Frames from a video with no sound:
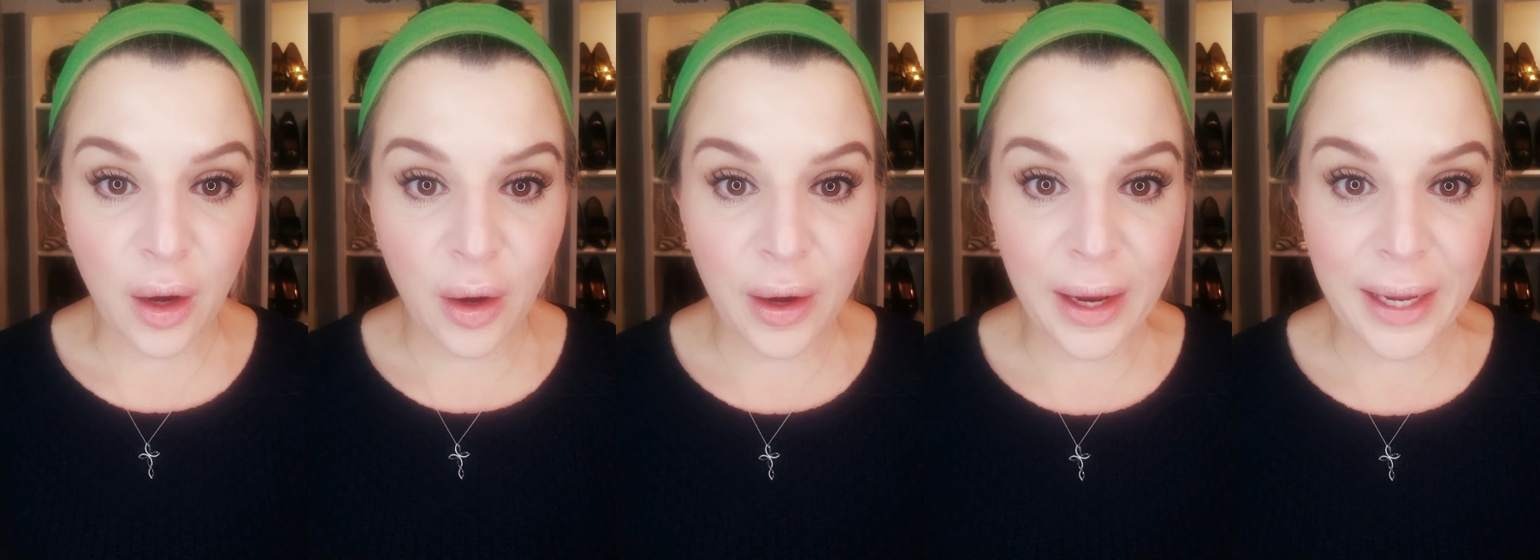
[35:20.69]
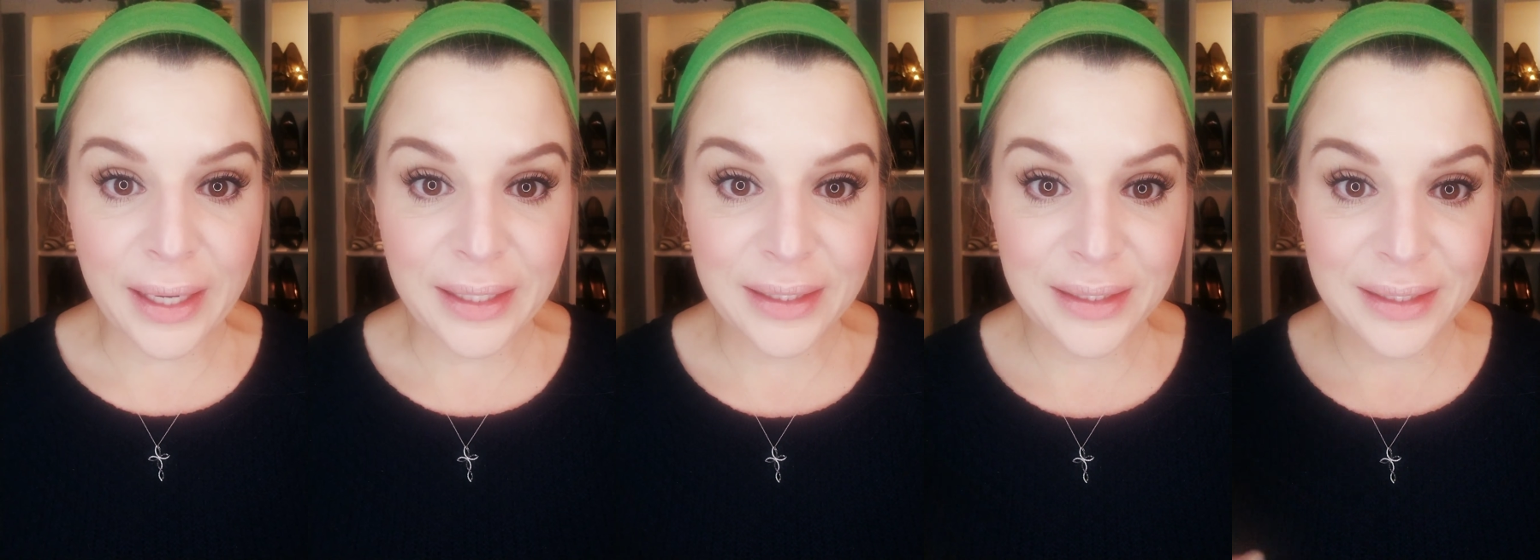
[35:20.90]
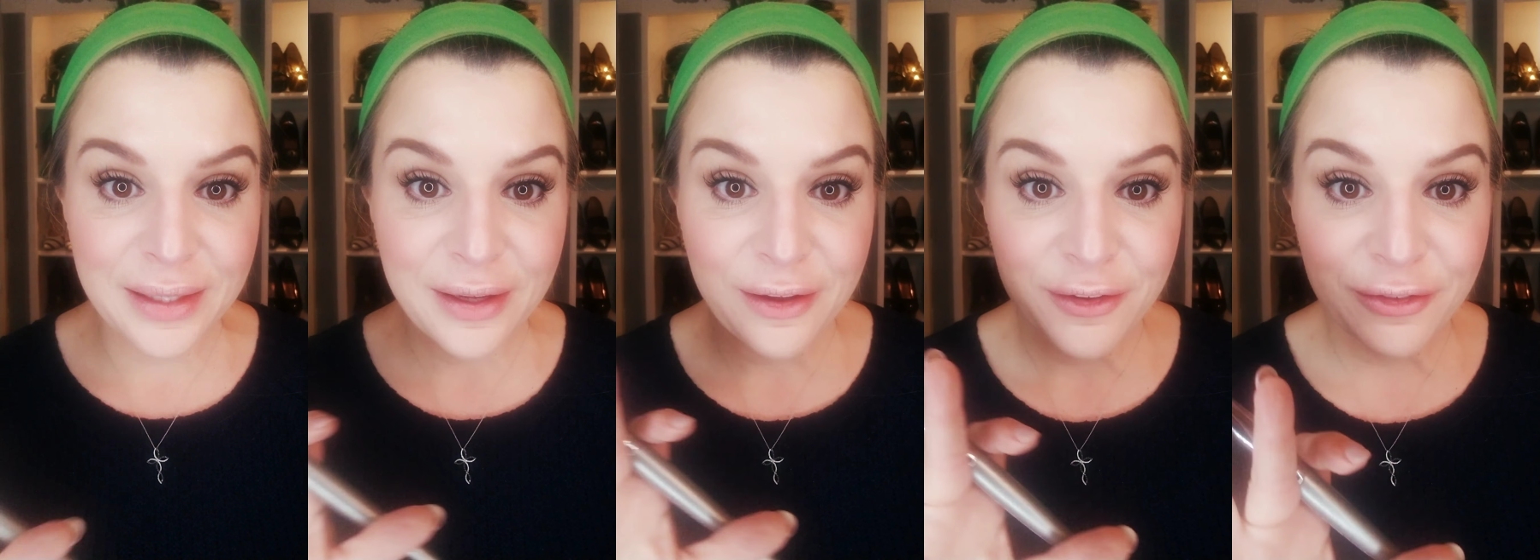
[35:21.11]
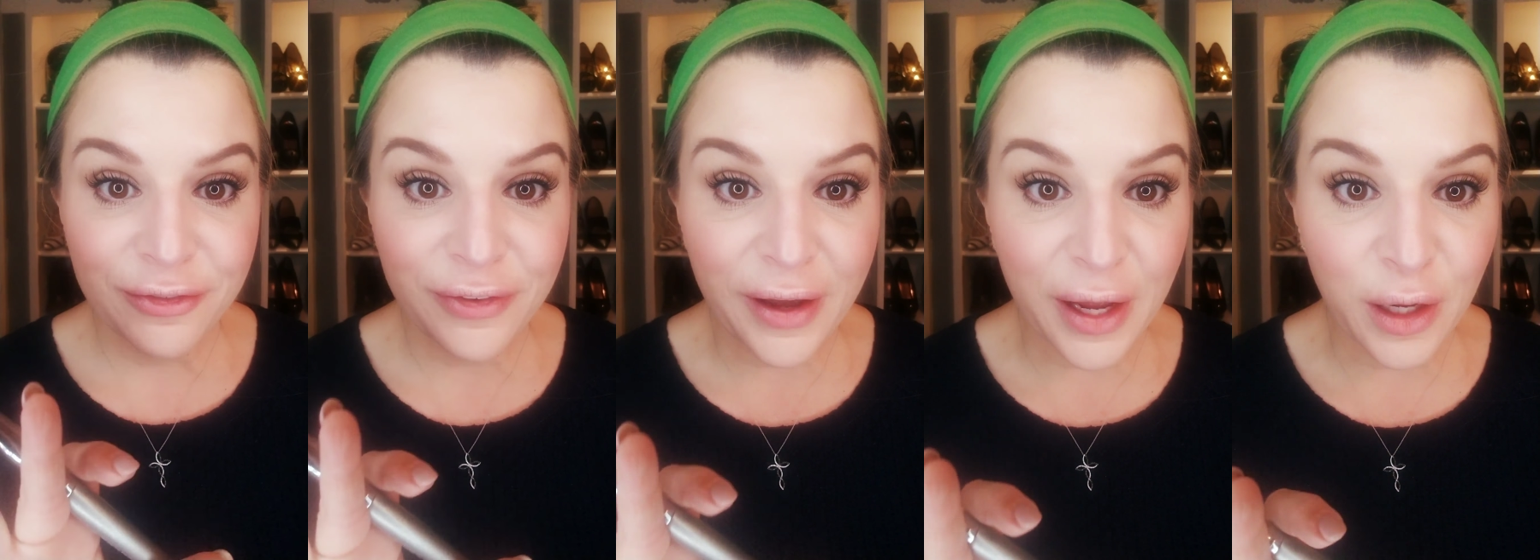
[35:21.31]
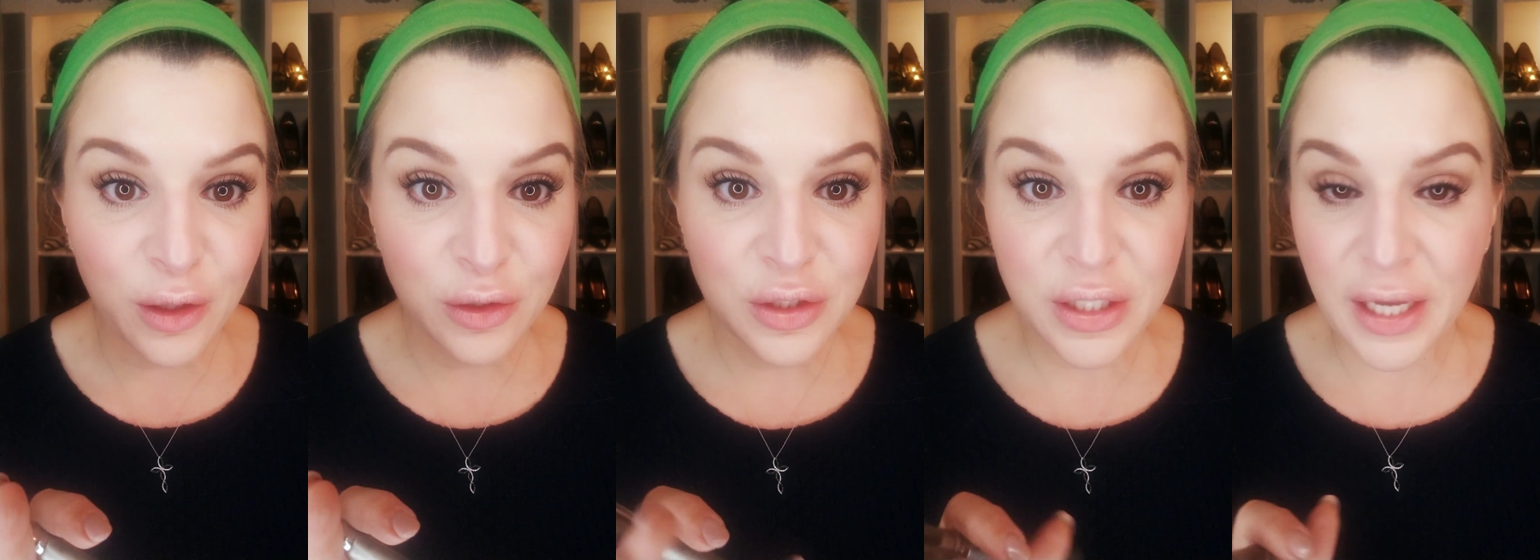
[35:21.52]
right,
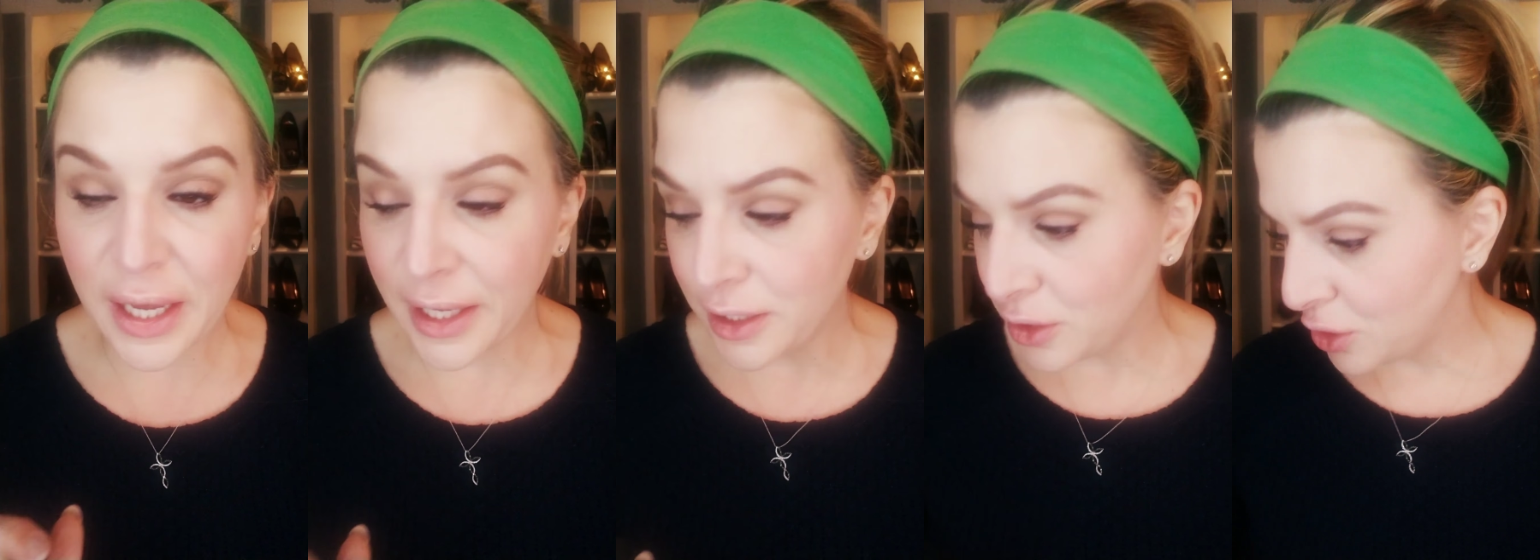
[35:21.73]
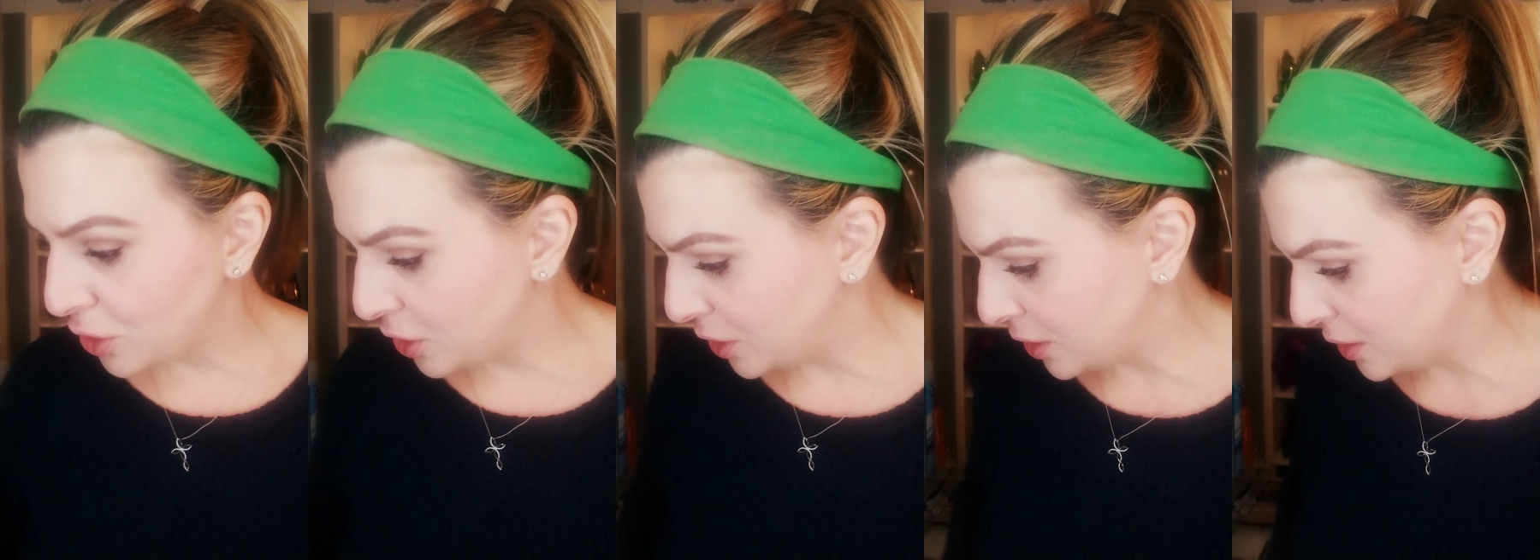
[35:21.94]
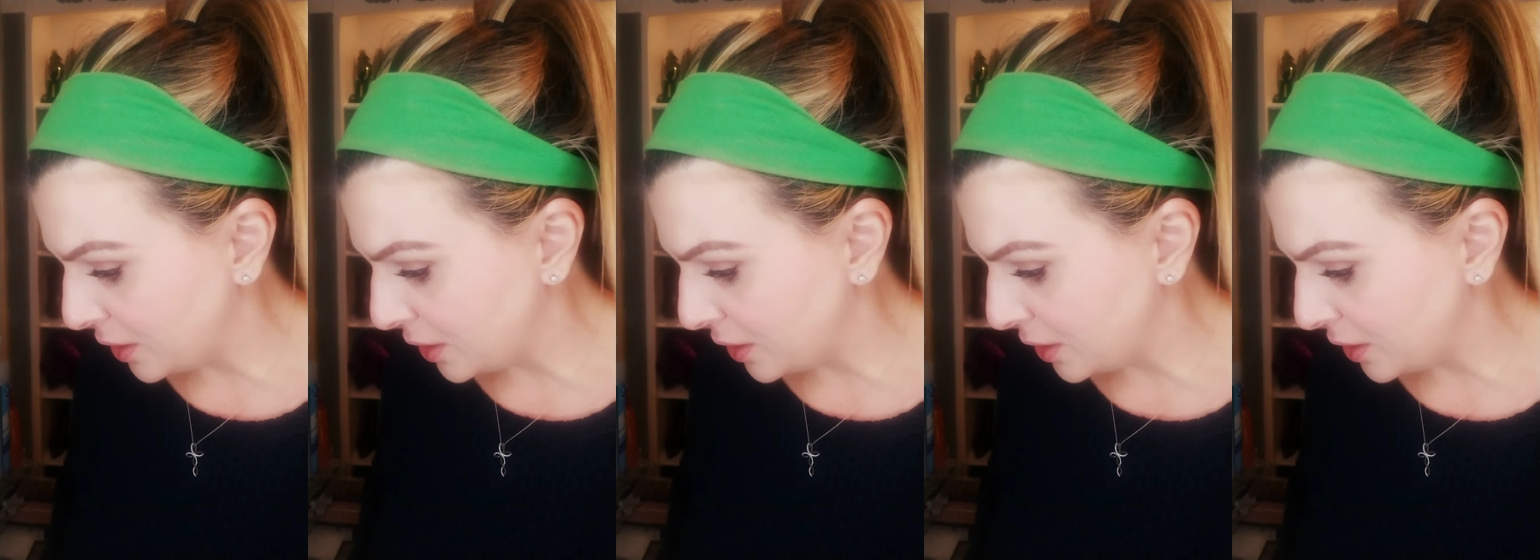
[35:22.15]
final touch,